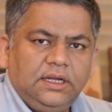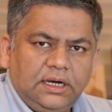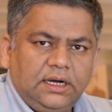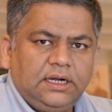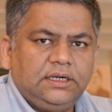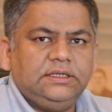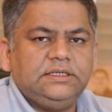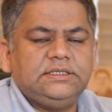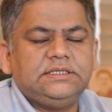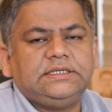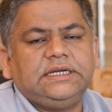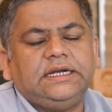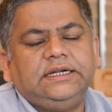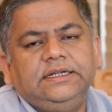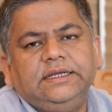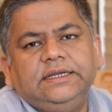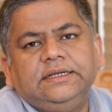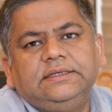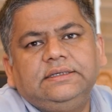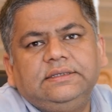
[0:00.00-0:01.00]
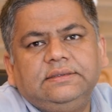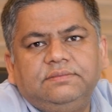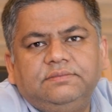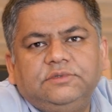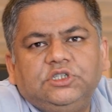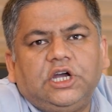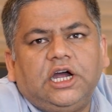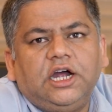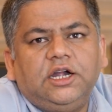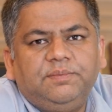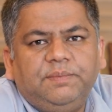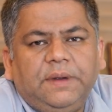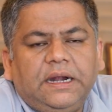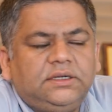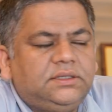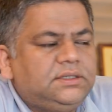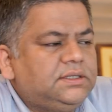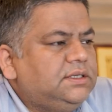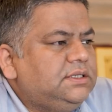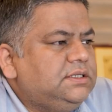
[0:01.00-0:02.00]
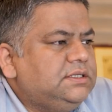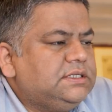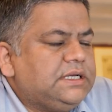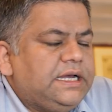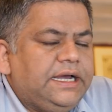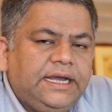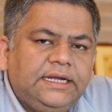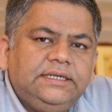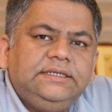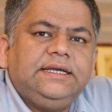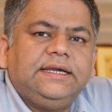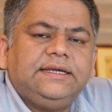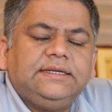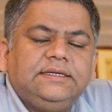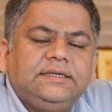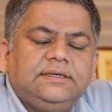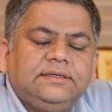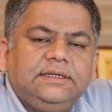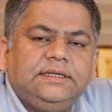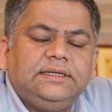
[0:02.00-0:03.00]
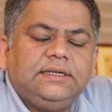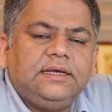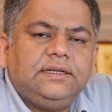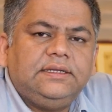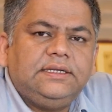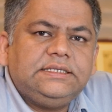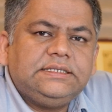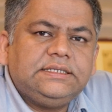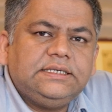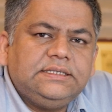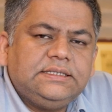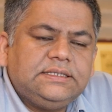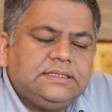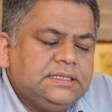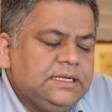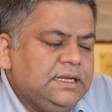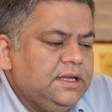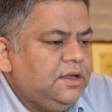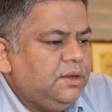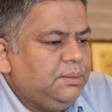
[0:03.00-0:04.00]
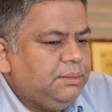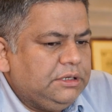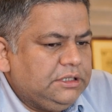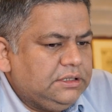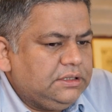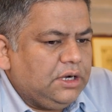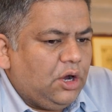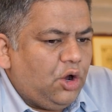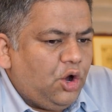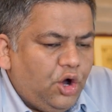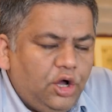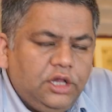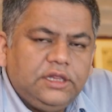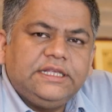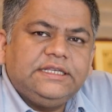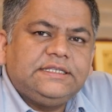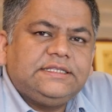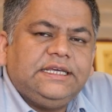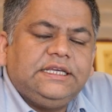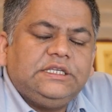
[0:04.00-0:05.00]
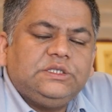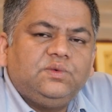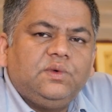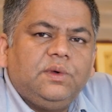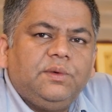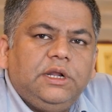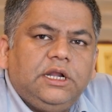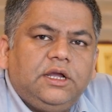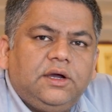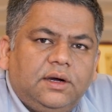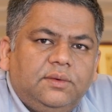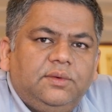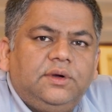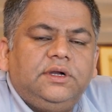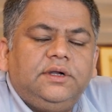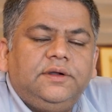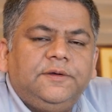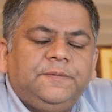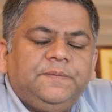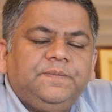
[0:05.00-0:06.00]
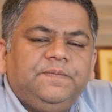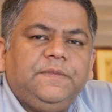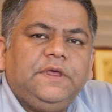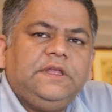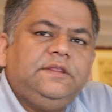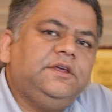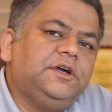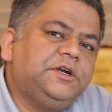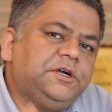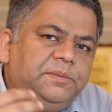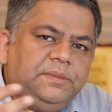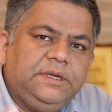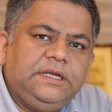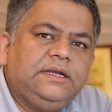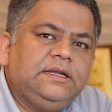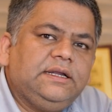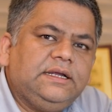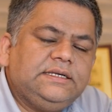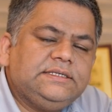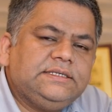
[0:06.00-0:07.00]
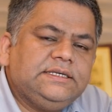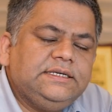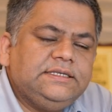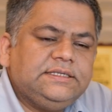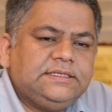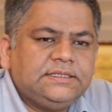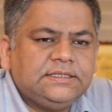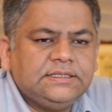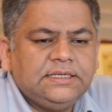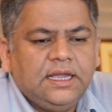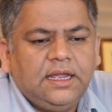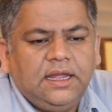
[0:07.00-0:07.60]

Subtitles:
understanding chart patterns and technical analysis. But all these things we will cover in the coming classes.